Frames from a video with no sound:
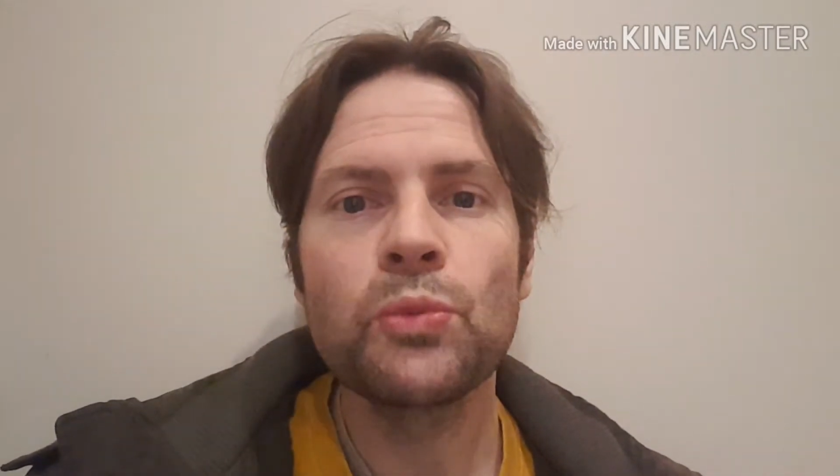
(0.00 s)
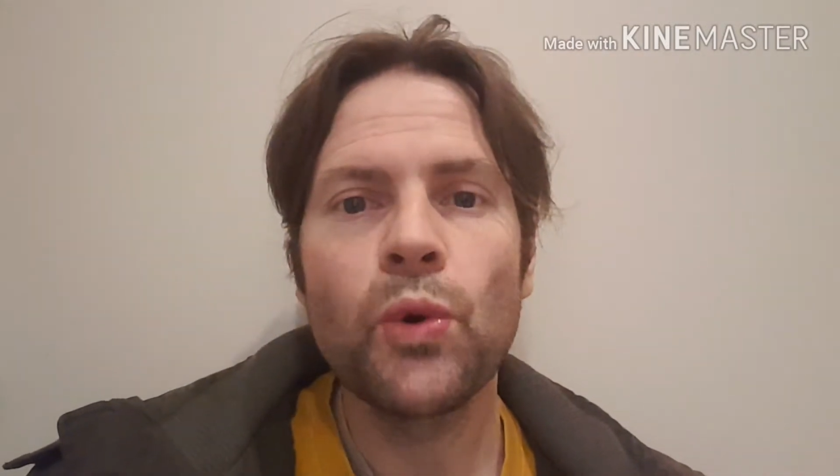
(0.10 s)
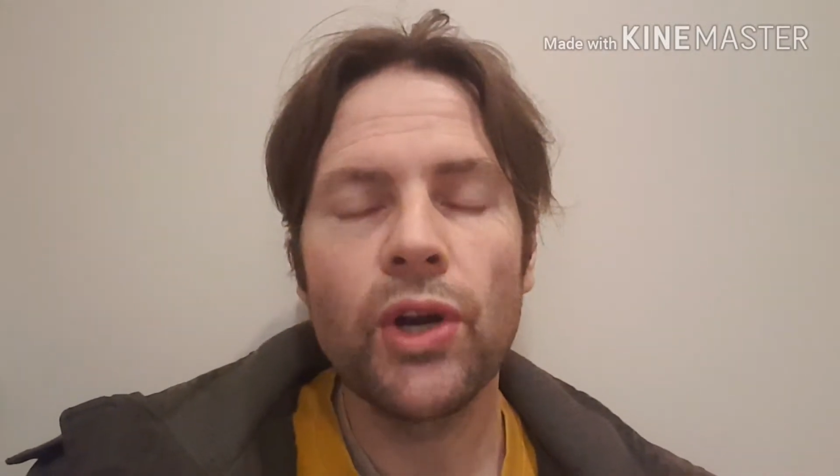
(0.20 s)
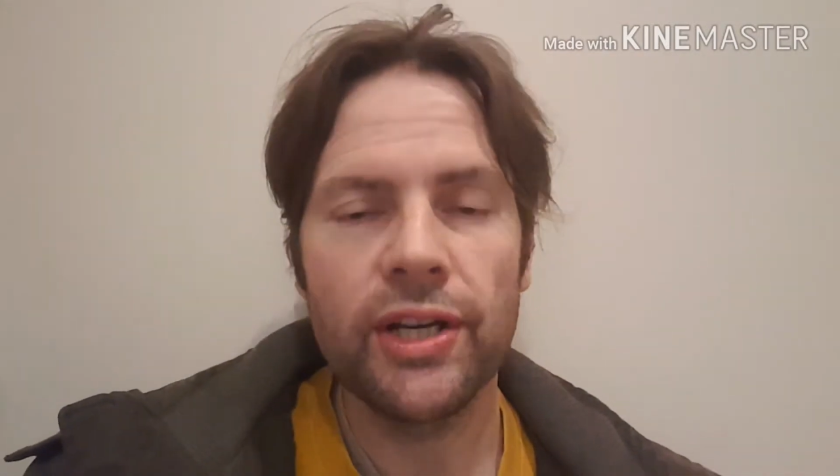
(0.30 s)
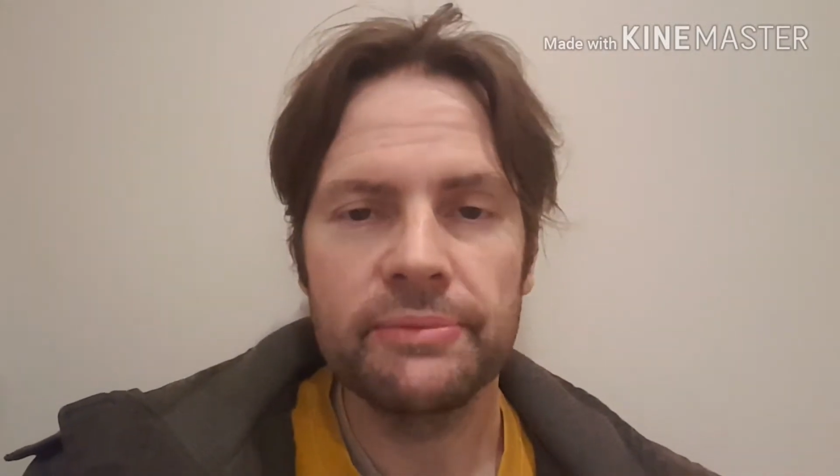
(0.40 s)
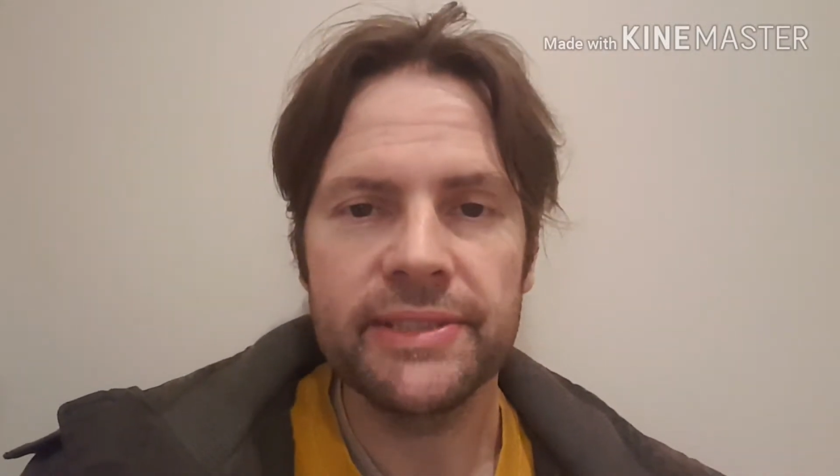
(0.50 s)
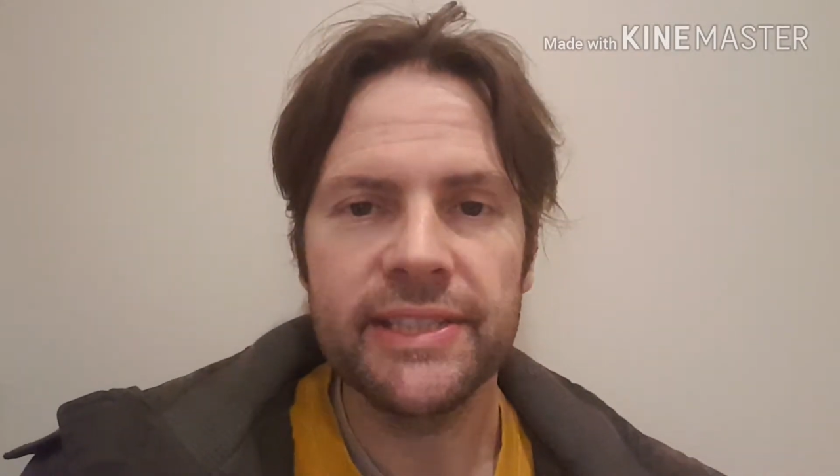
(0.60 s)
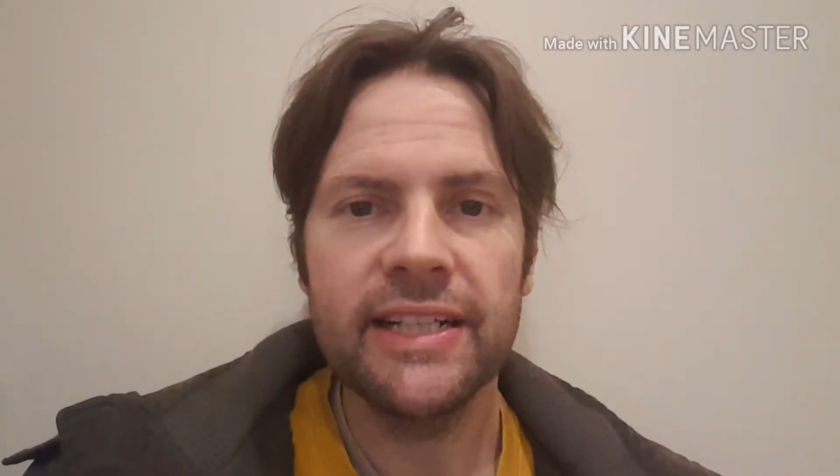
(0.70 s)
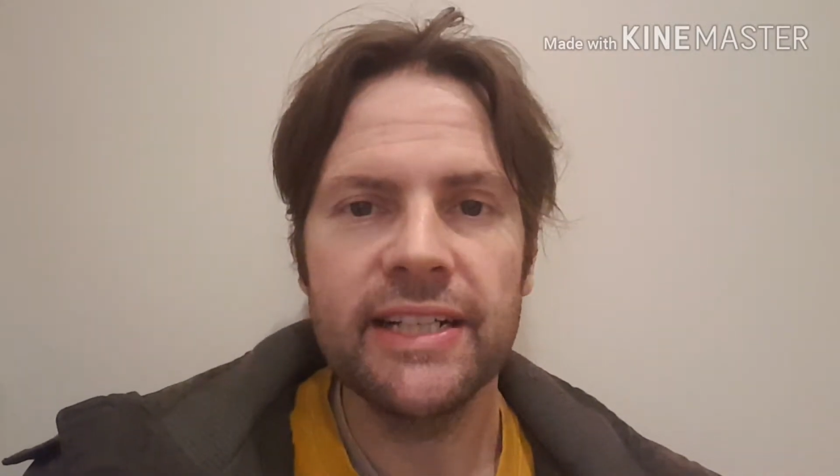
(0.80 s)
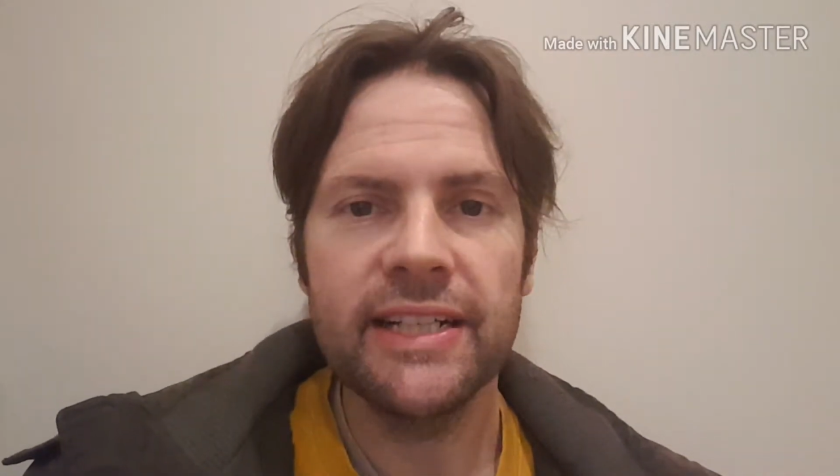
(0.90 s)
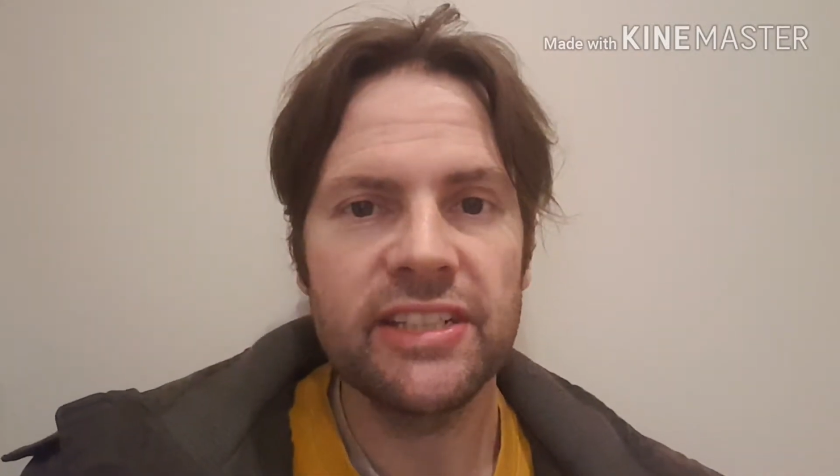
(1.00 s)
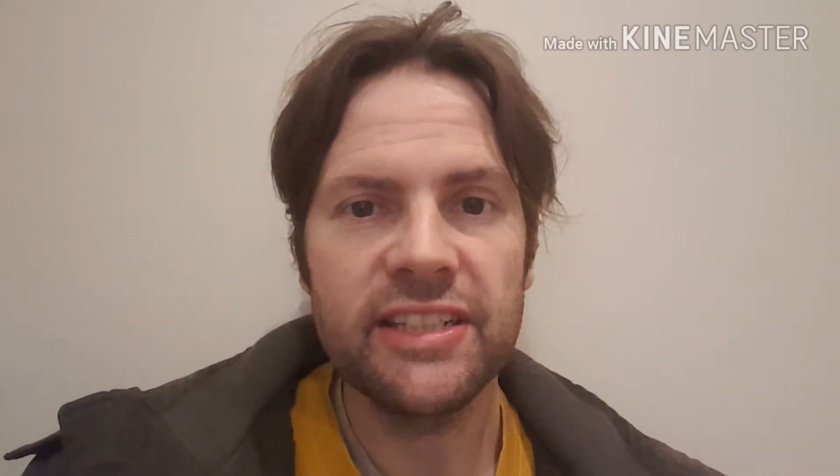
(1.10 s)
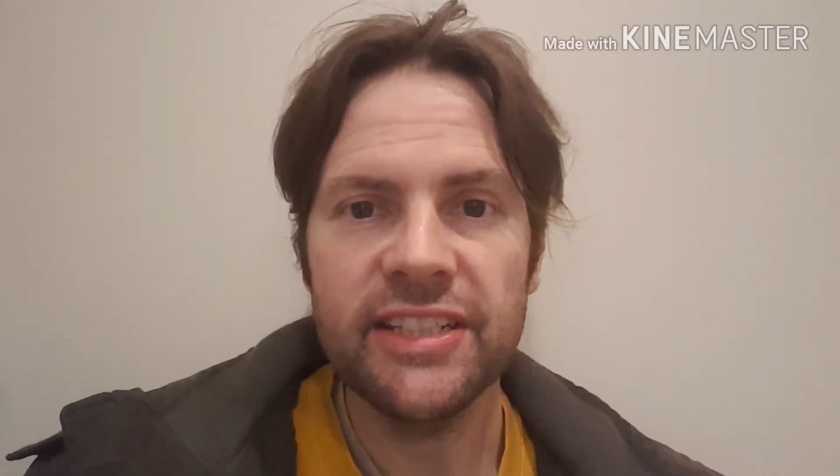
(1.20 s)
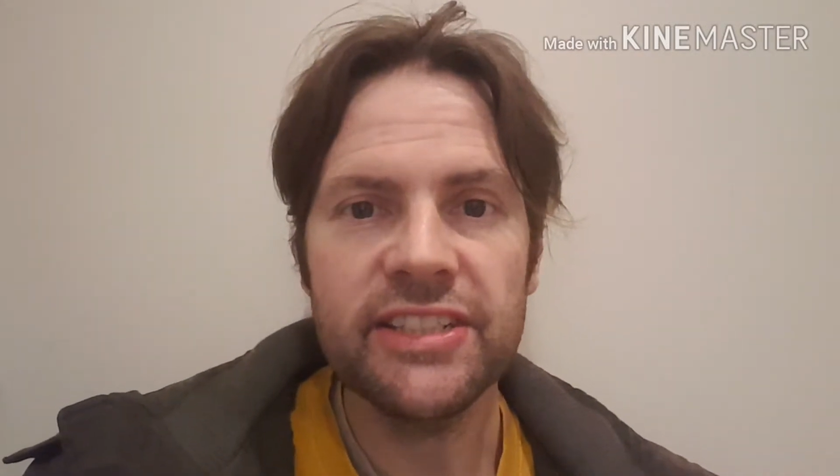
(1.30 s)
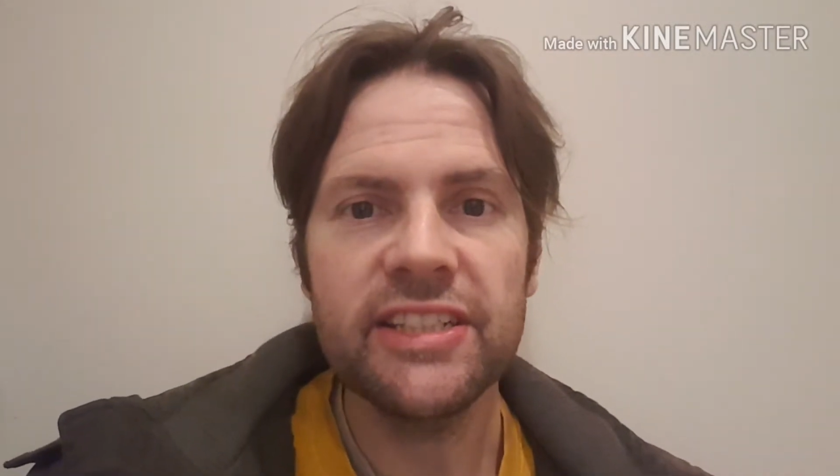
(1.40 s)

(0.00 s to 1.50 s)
what I'm saying is that these